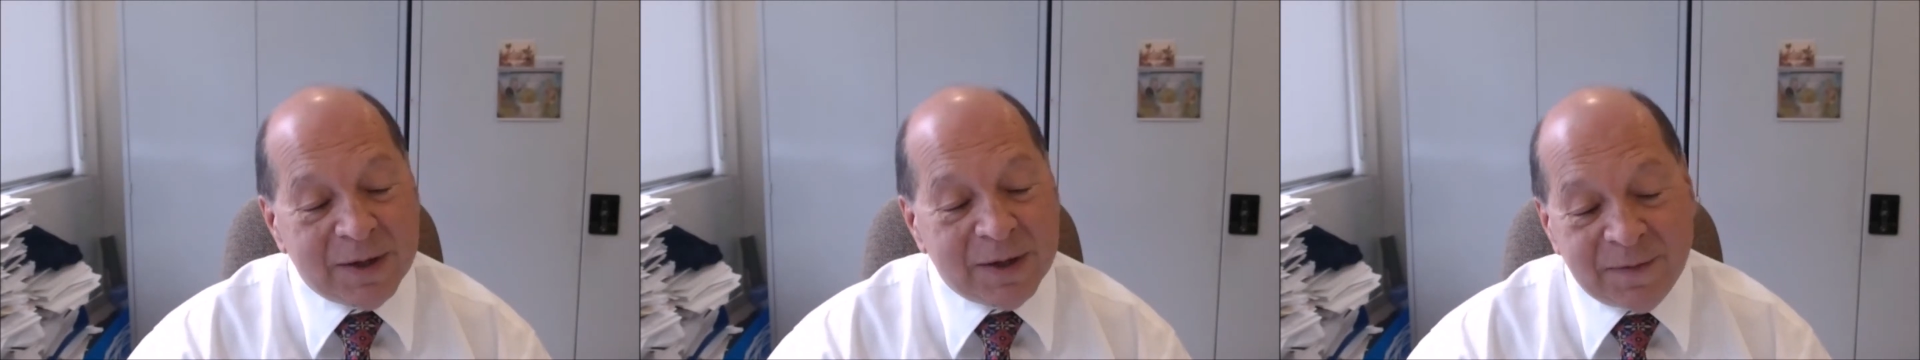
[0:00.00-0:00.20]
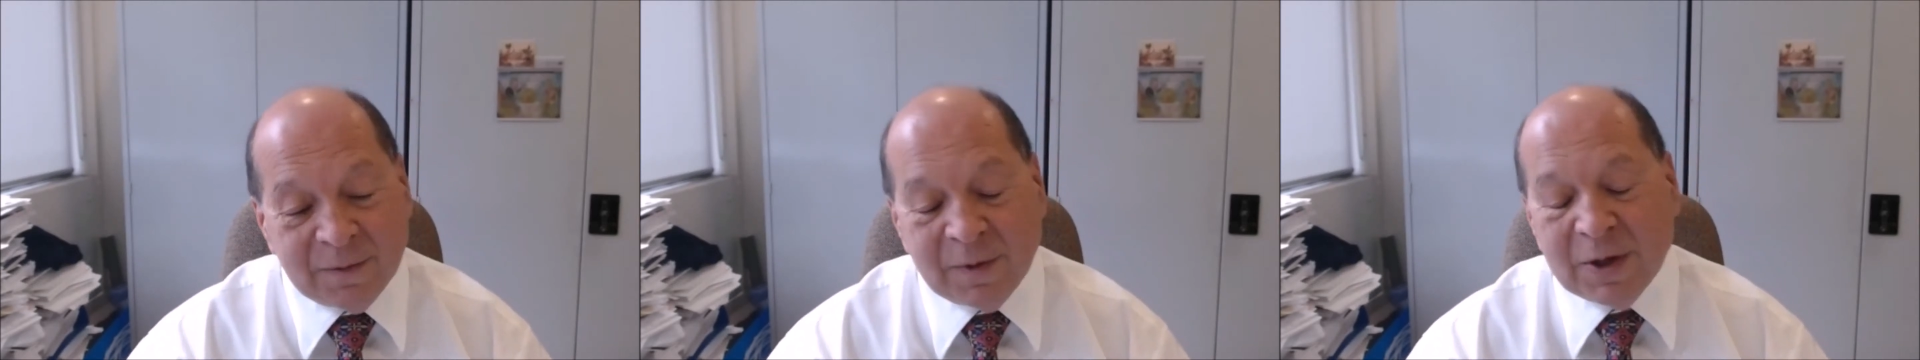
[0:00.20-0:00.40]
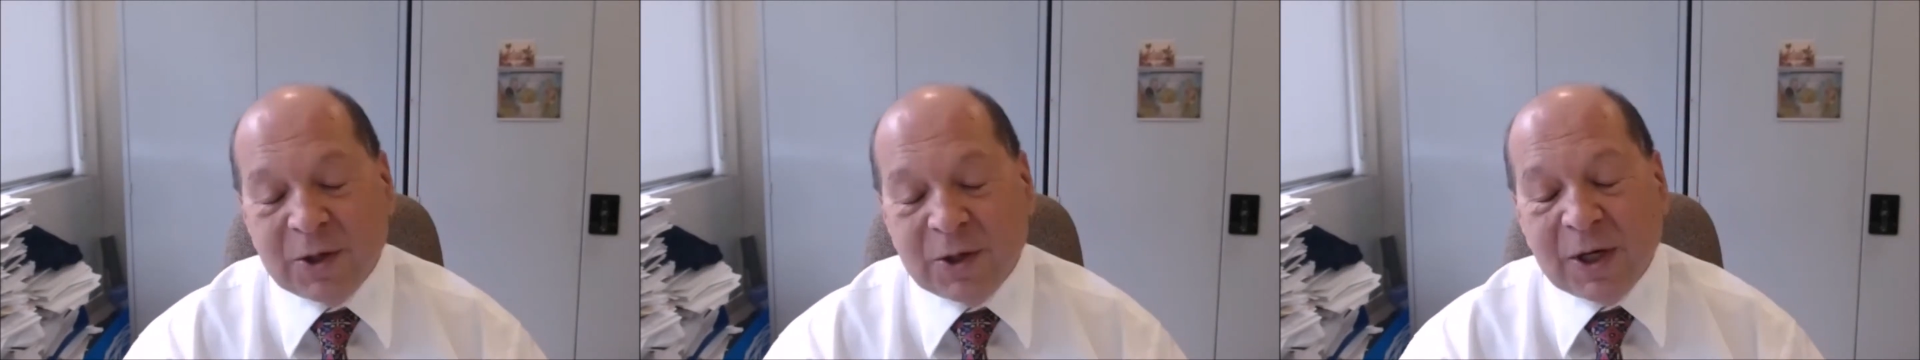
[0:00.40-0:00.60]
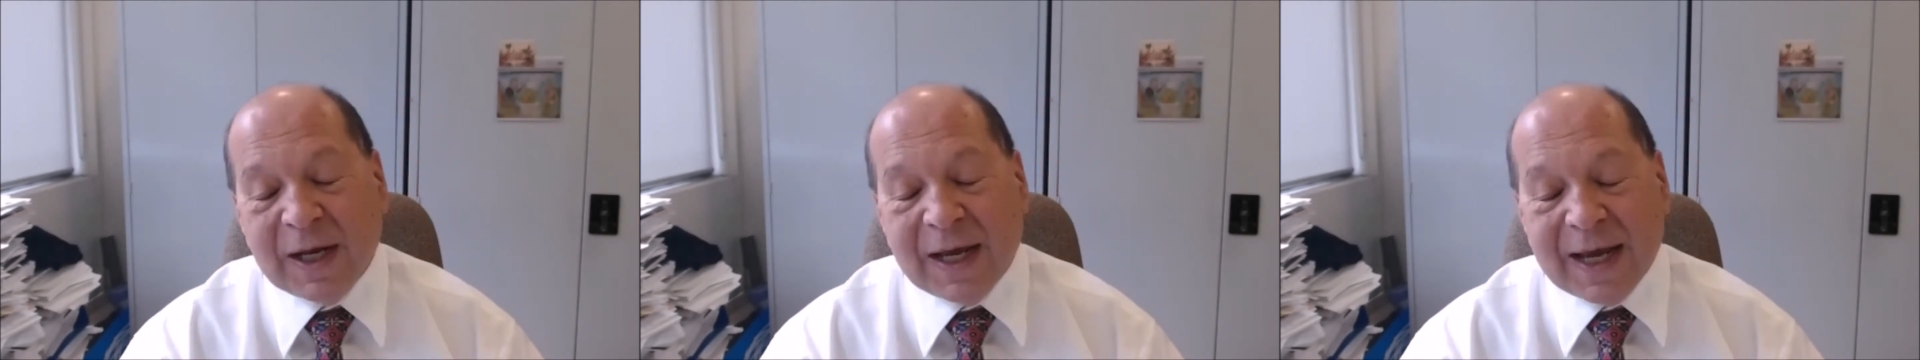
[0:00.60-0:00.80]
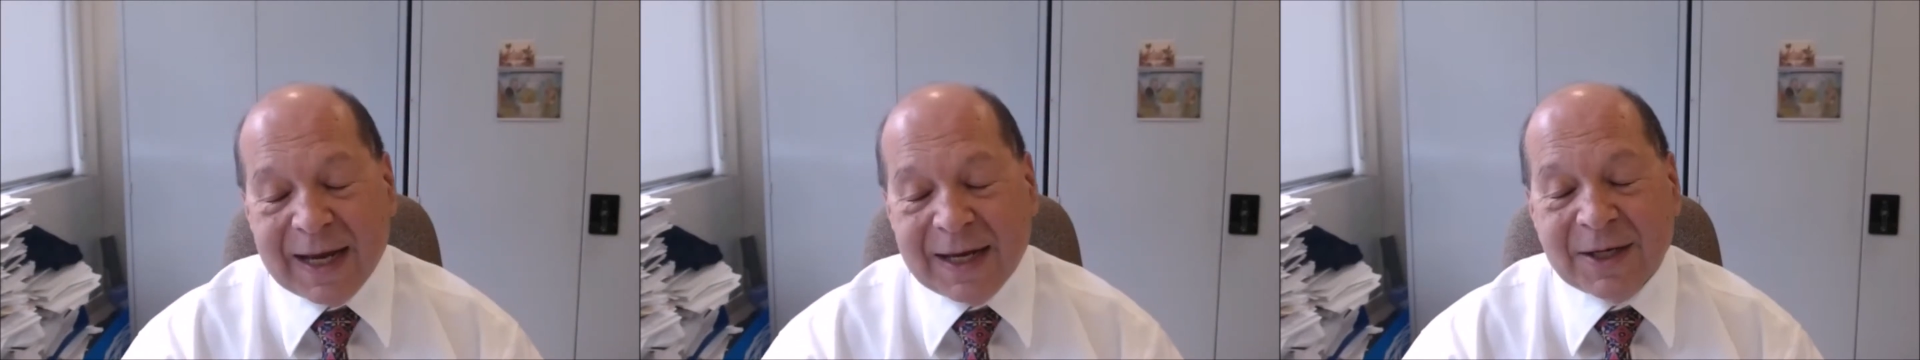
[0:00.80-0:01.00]
if you want
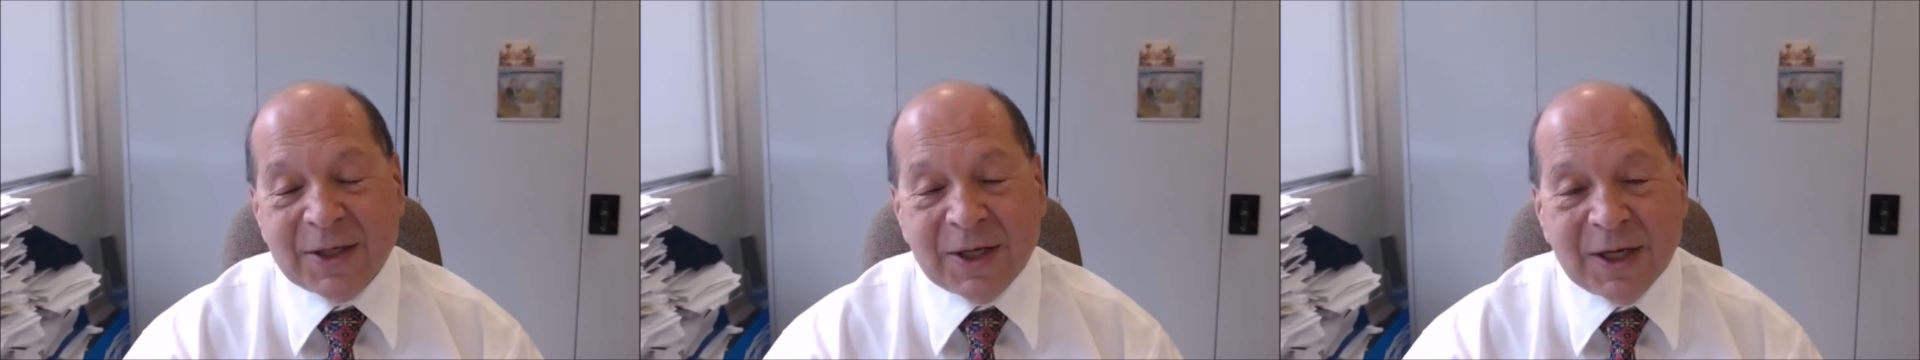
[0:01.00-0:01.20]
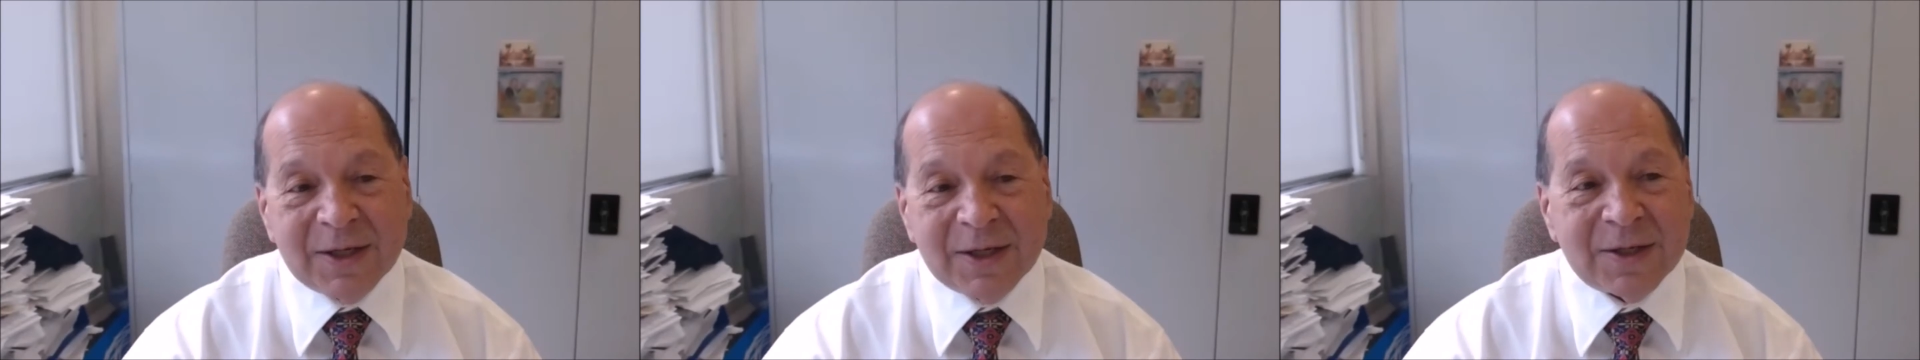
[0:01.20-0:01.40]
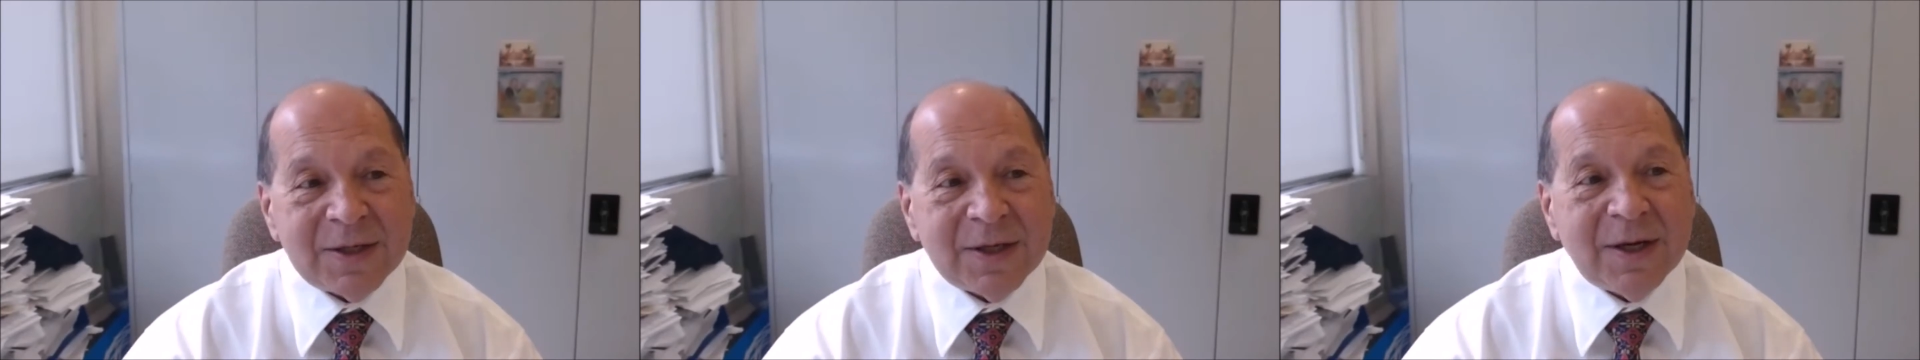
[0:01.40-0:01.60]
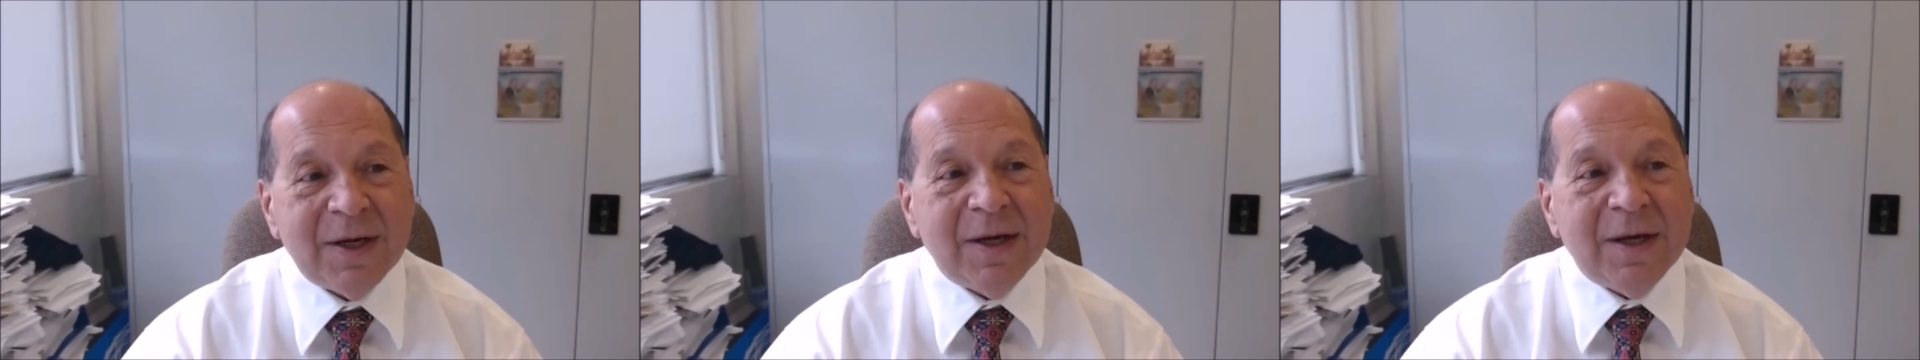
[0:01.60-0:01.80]
early access,